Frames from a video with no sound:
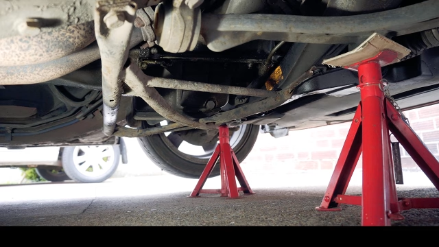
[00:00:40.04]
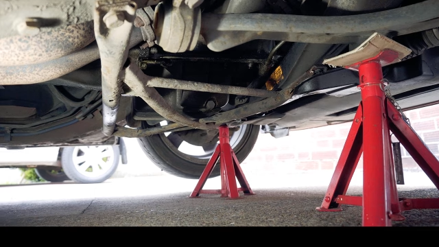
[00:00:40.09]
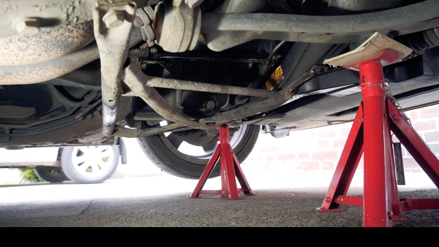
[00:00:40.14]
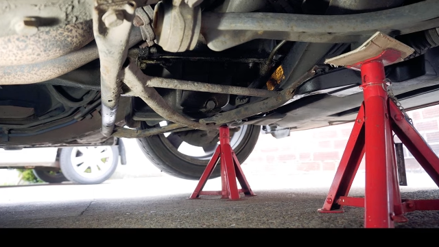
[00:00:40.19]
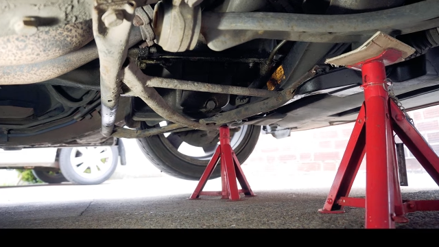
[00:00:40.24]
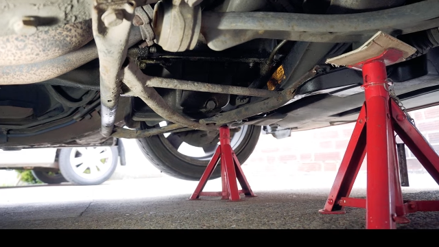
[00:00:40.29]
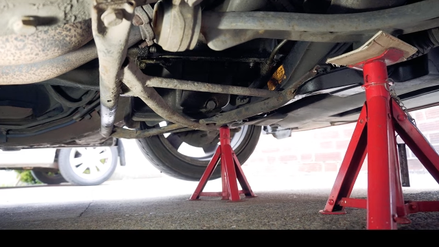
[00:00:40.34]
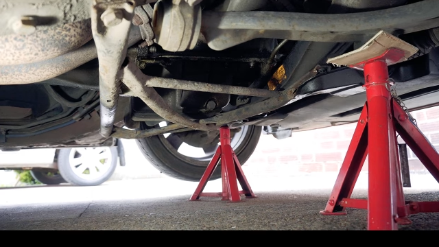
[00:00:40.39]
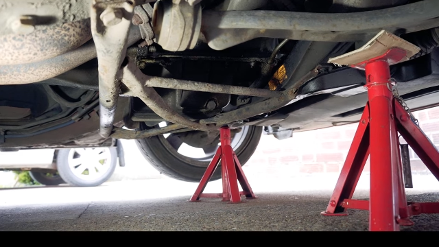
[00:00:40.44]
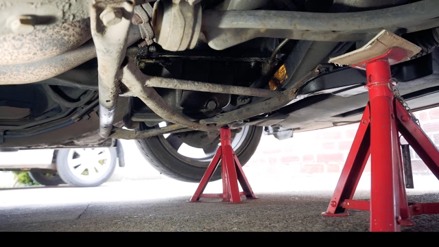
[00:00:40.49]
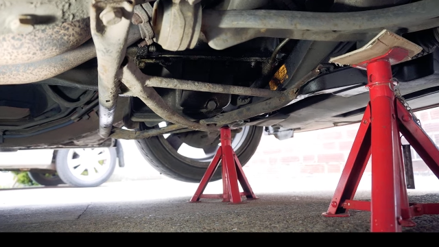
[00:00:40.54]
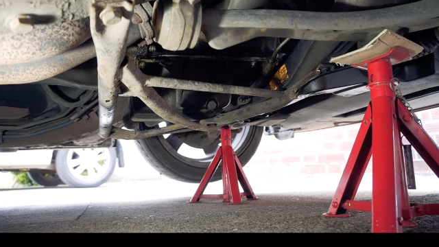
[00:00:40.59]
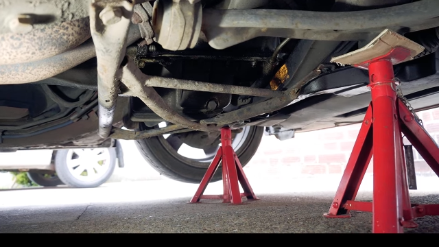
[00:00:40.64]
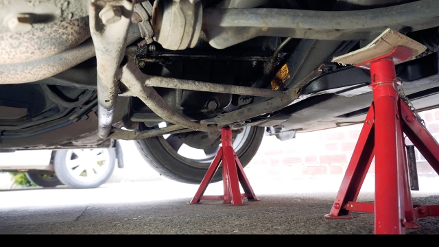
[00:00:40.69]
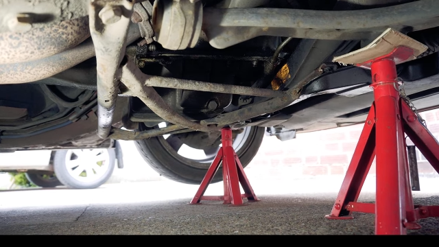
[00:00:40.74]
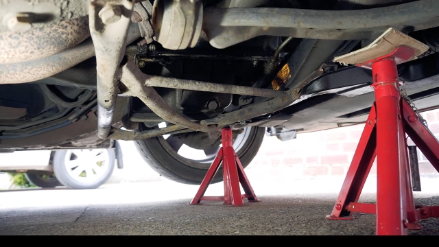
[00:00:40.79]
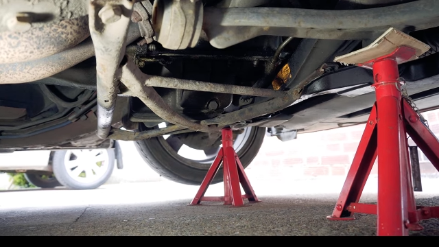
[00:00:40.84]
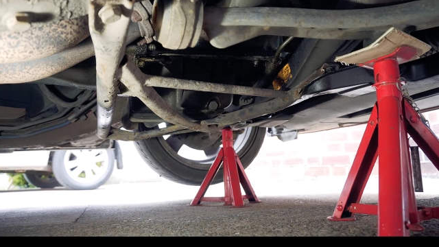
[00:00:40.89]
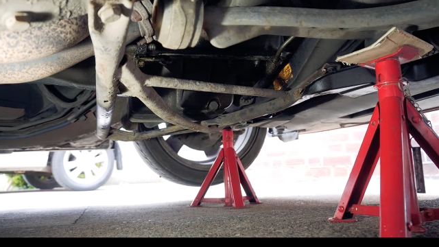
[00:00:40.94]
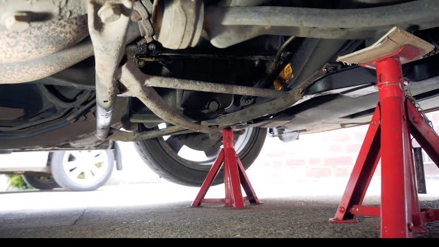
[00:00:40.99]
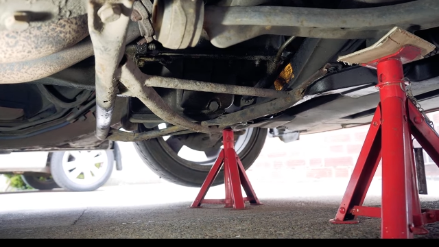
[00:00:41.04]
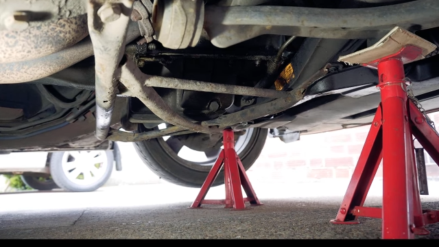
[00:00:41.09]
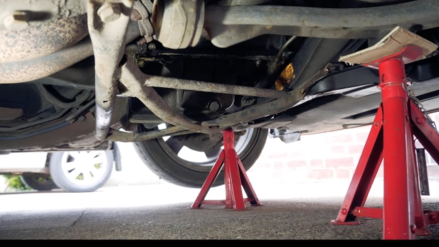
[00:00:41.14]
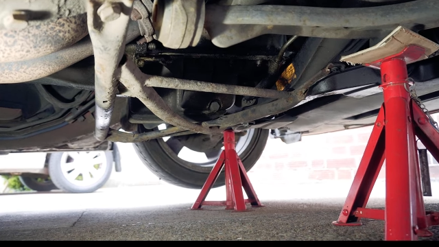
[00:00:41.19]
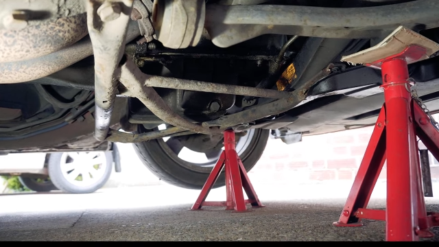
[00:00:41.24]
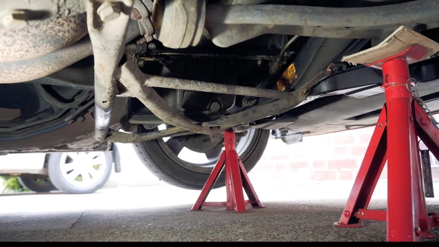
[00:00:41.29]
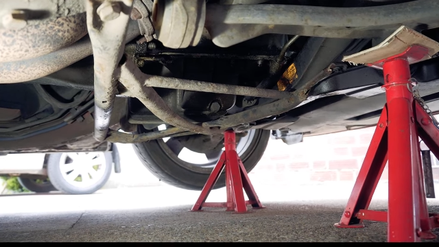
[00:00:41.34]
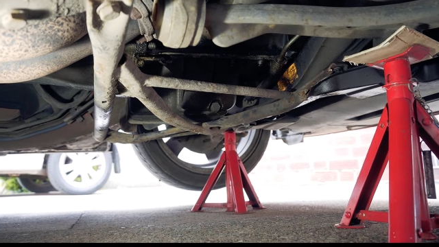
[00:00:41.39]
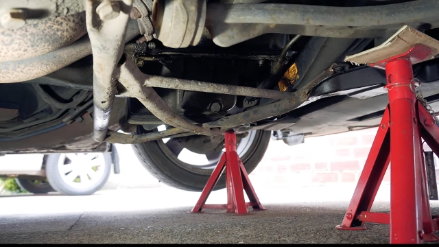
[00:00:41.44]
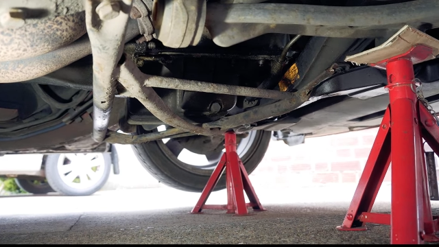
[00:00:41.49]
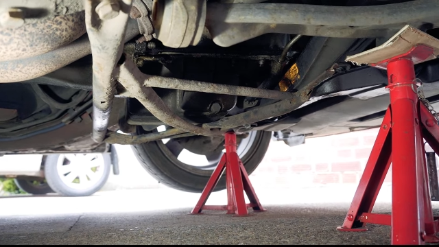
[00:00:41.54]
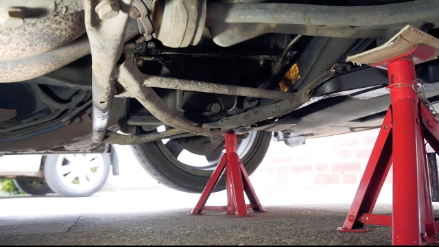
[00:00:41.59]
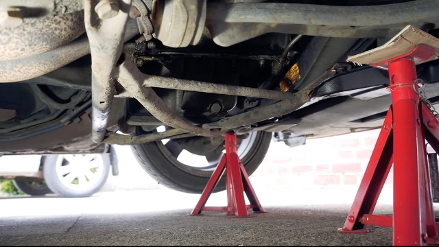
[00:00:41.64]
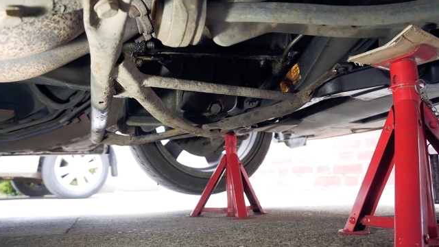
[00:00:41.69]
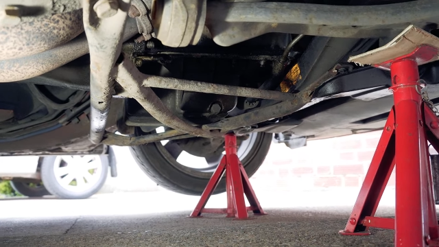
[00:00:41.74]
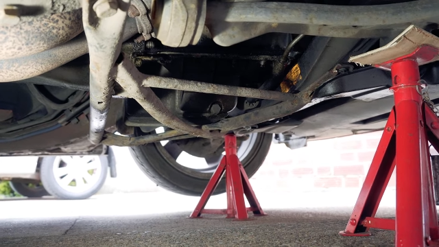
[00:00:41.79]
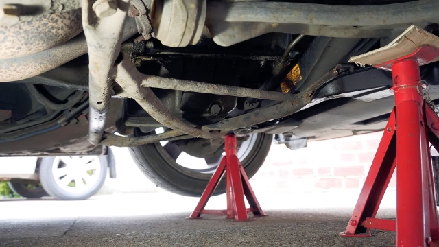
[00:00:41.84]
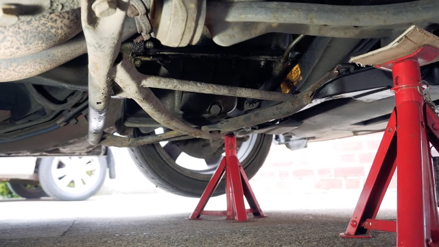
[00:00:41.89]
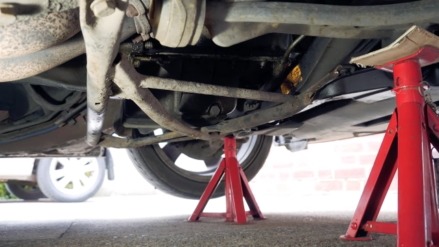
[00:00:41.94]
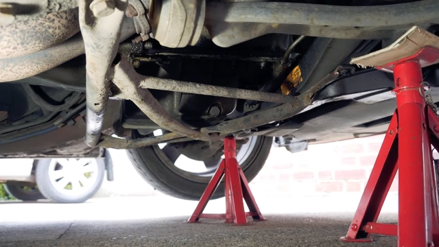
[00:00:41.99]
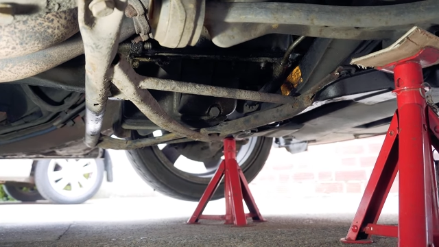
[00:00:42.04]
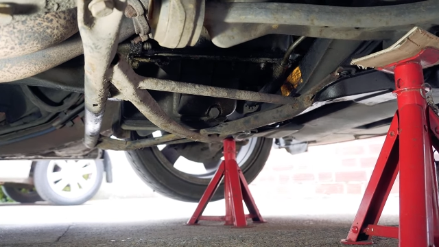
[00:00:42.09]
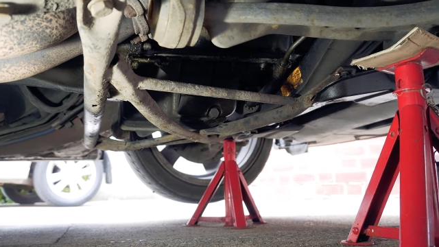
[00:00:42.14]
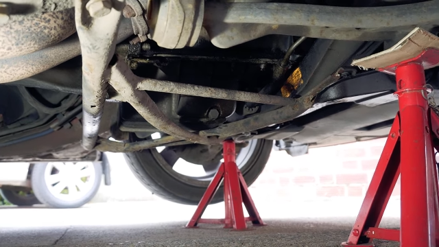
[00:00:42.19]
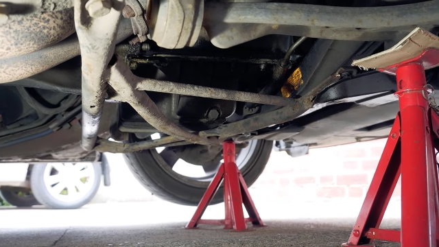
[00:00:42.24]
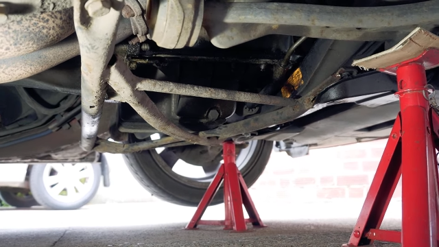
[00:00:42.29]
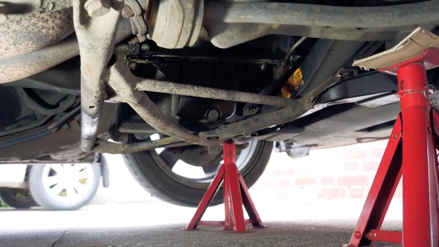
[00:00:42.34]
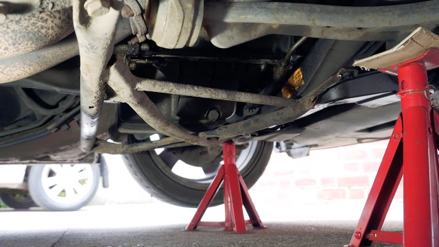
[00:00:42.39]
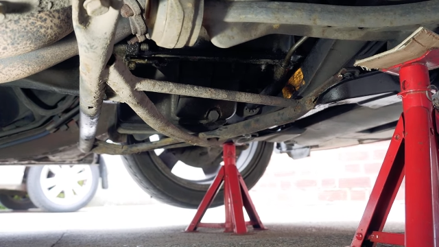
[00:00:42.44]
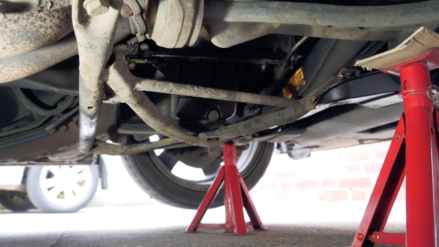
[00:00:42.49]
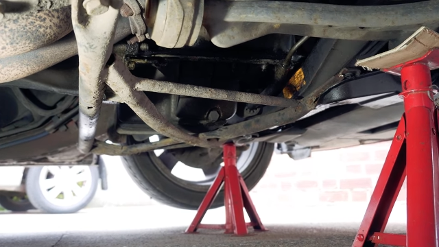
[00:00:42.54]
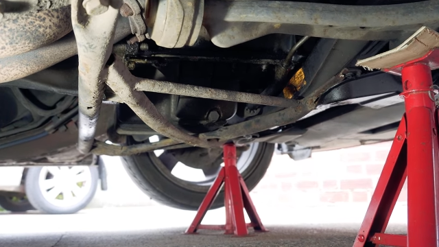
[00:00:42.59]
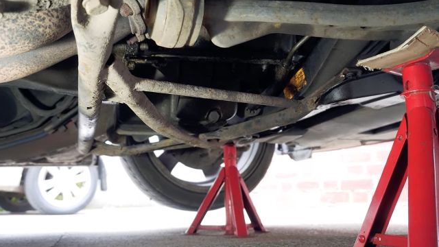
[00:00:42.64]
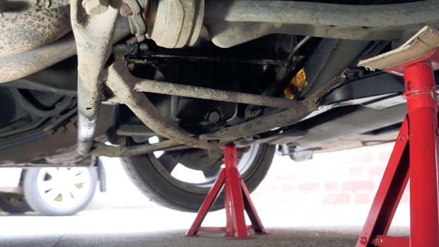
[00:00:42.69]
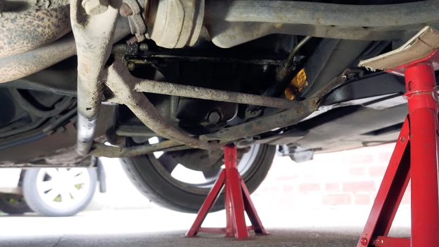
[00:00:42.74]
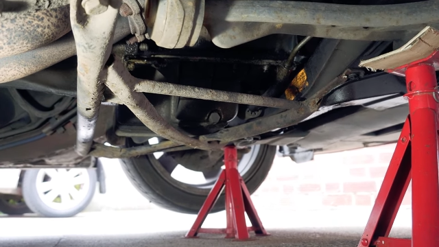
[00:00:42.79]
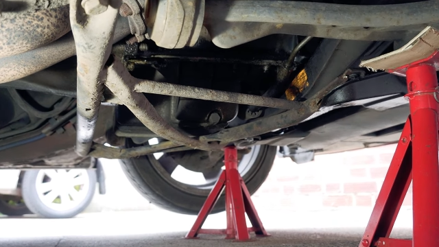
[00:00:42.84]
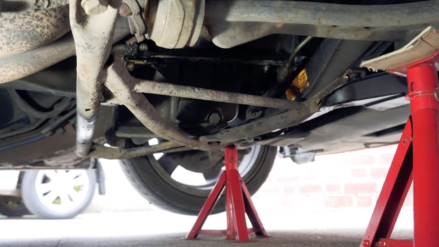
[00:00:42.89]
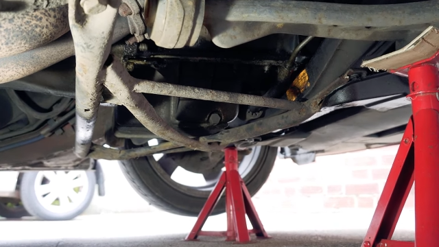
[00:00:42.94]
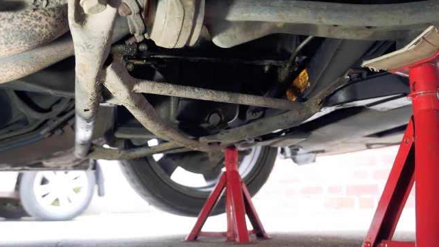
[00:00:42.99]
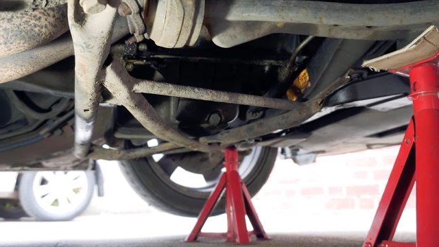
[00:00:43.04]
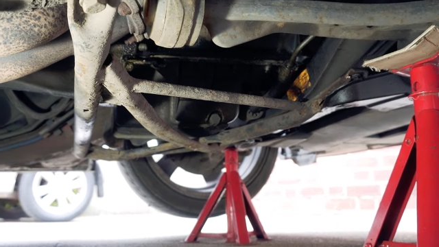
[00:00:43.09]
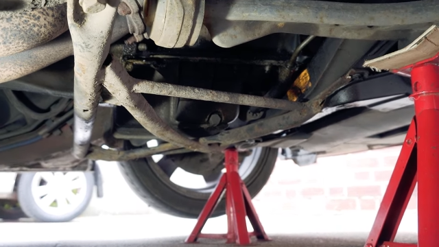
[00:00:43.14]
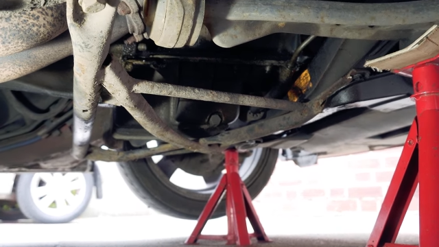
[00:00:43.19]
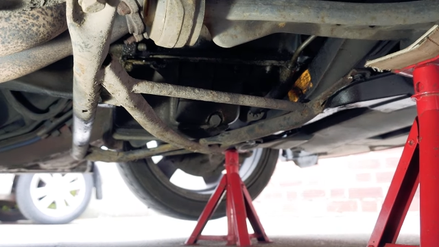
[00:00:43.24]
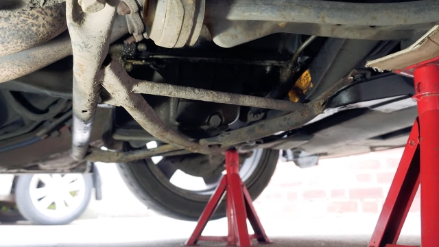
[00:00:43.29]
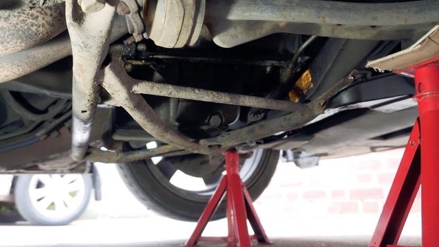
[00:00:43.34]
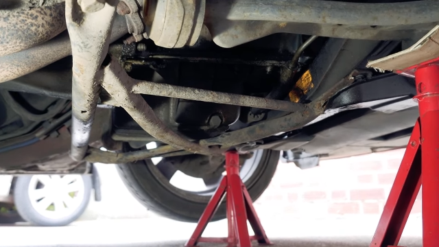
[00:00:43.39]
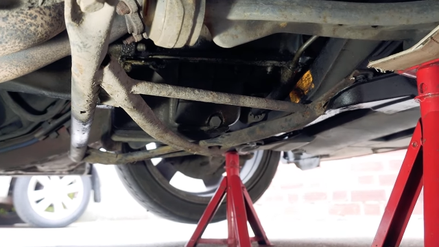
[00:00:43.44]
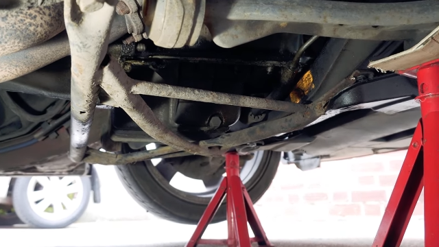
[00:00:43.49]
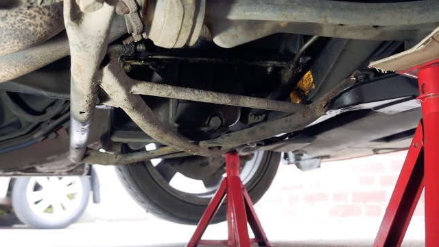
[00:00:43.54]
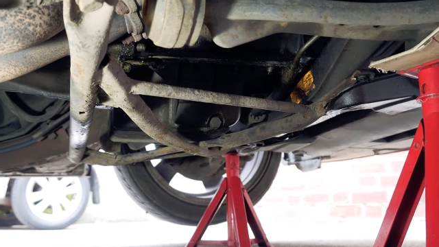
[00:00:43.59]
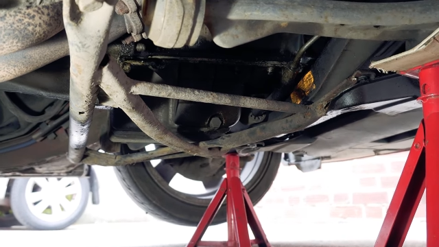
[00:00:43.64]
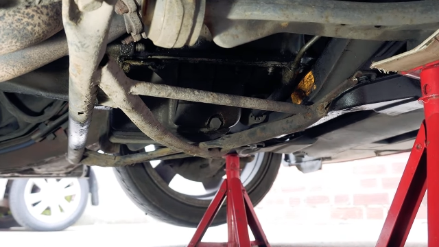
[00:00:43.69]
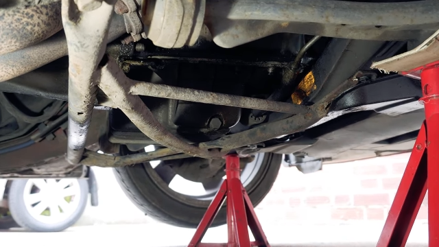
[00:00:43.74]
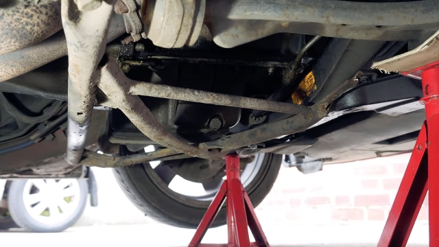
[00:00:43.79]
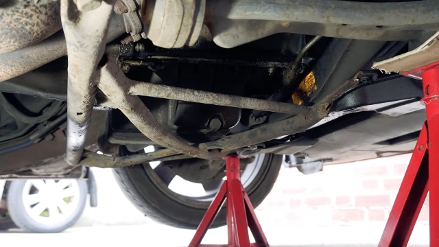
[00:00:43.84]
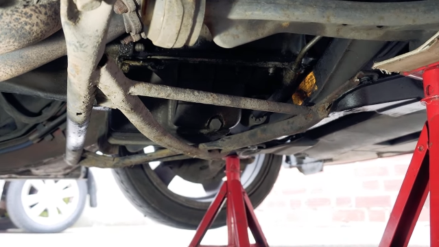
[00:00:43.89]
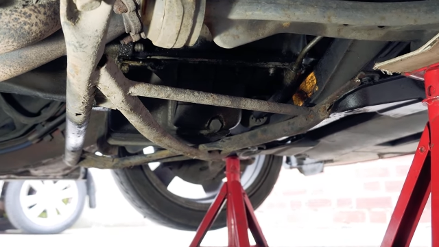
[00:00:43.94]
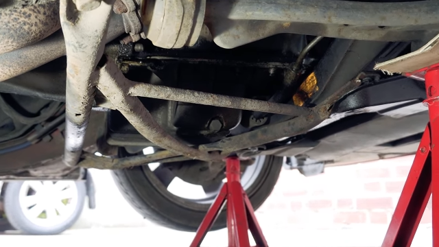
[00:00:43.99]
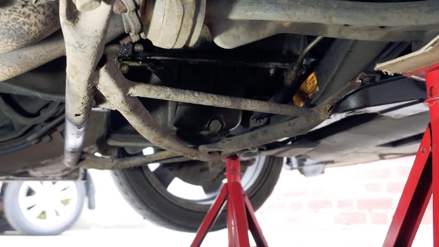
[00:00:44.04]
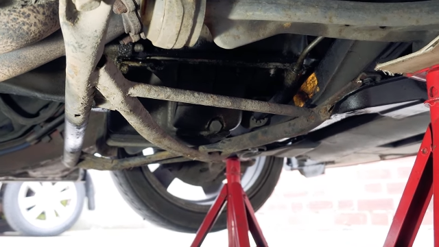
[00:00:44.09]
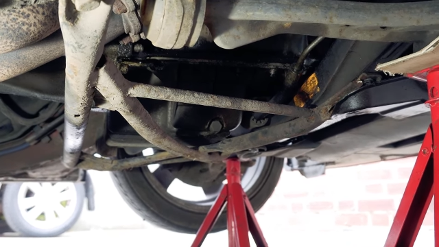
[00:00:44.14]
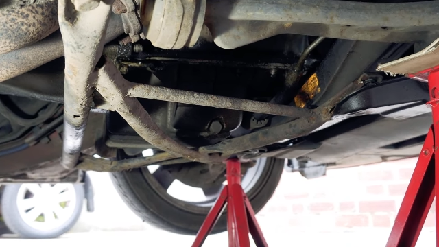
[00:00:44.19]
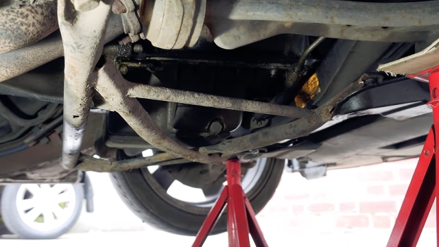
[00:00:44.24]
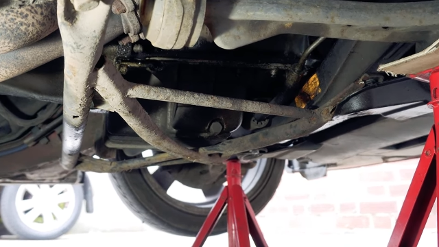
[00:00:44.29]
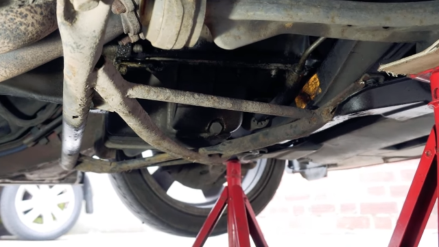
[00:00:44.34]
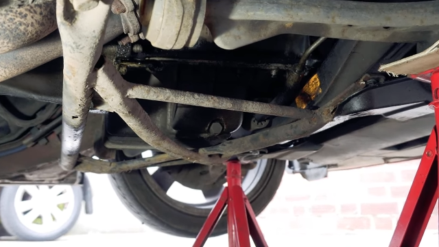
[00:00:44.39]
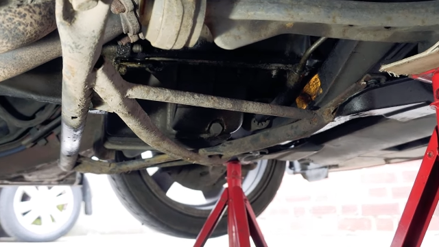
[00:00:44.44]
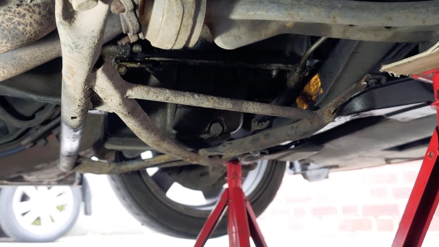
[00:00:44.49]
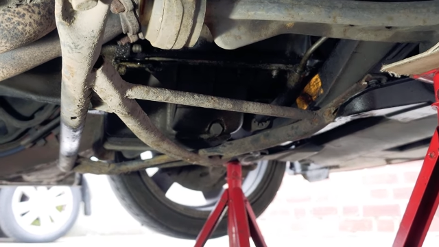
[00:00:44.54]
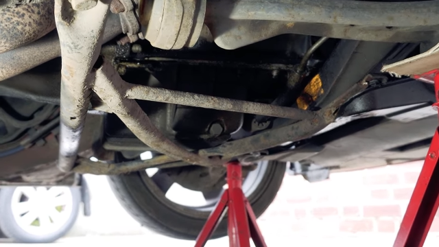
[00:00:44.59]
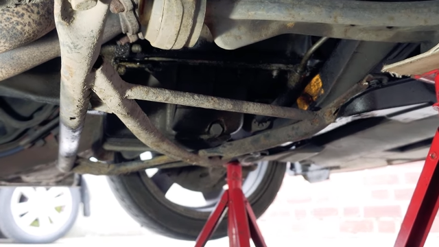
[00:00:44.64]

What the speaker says: [unreadable: no face in view]